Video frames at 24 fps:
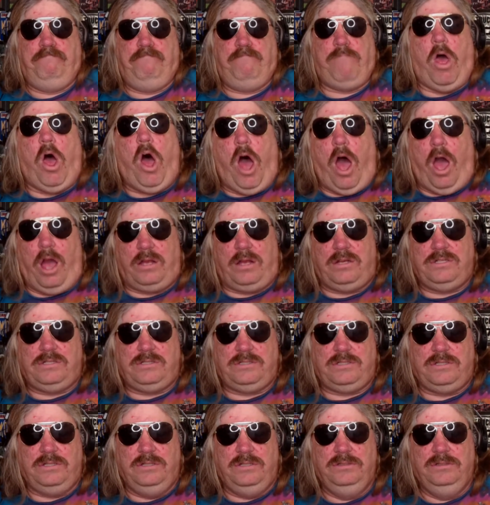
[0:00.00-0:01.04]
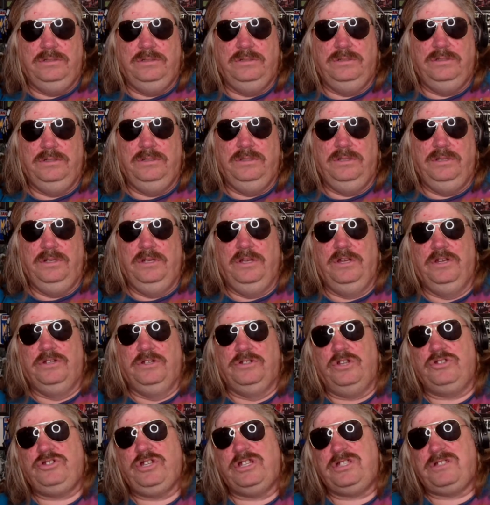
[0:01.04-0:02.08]
ox.
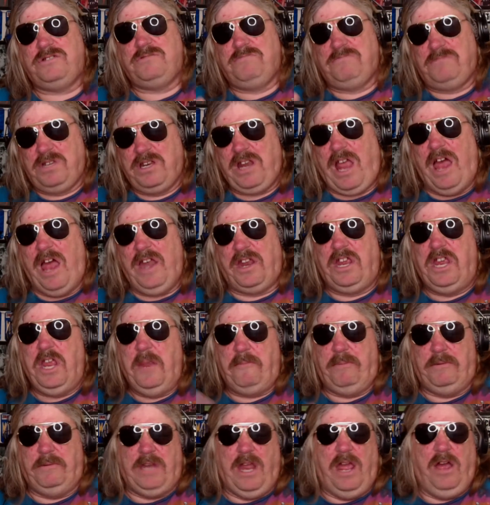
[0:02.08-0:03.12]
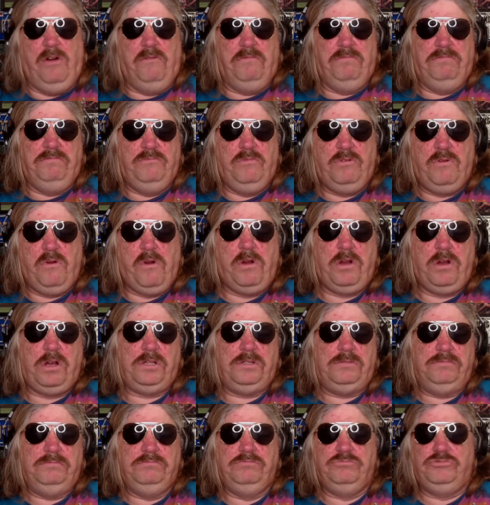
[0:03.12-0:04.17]
So just kind of keep it down, or
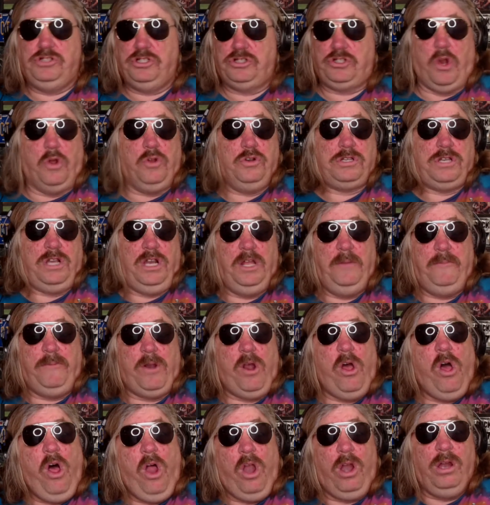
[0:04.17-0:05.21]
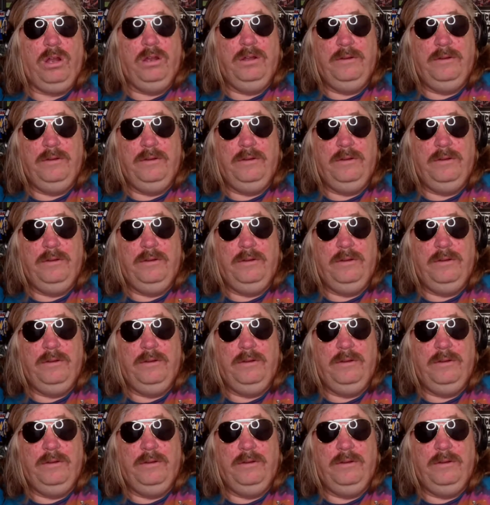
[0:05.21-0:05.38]
just don't sleep at all.